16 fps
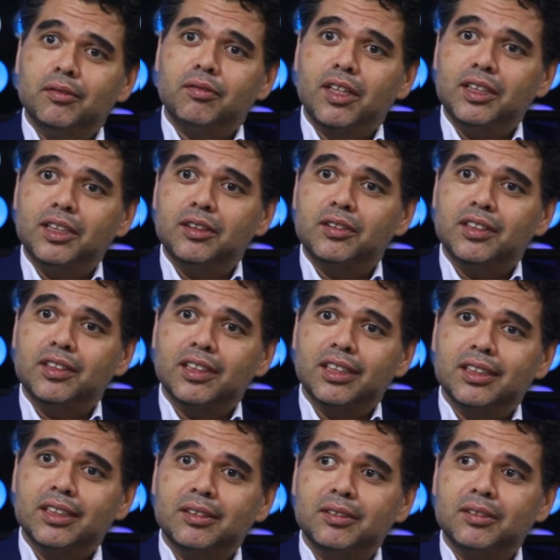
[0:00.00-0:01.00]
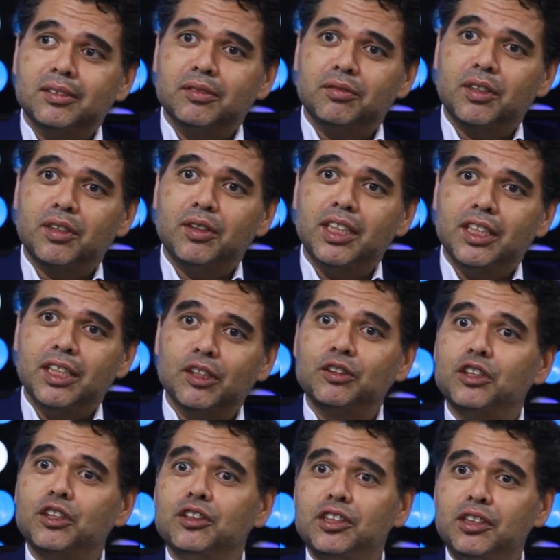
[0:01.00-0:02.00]
find it very
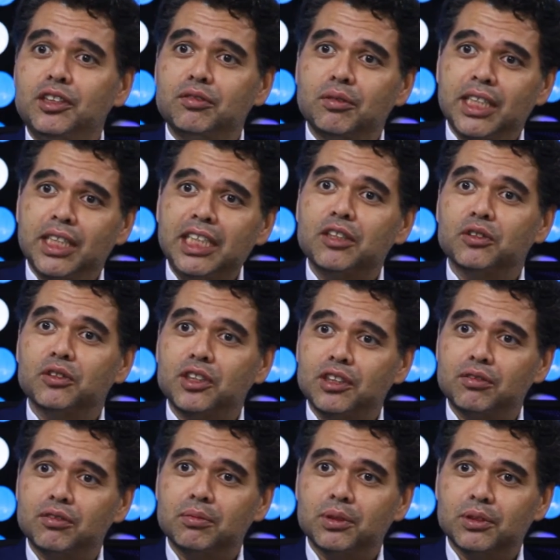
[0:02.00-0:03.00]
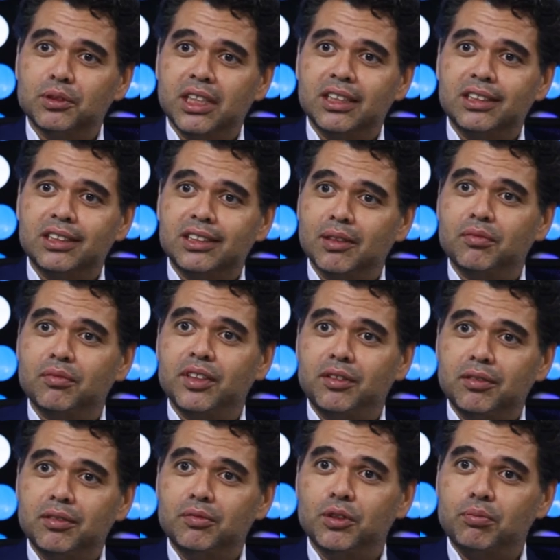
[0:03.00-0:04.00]
inconceivable that
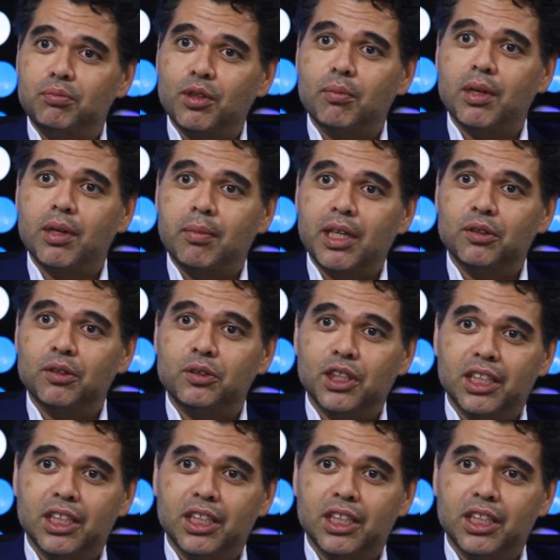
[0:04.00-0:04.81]
something would pop up out of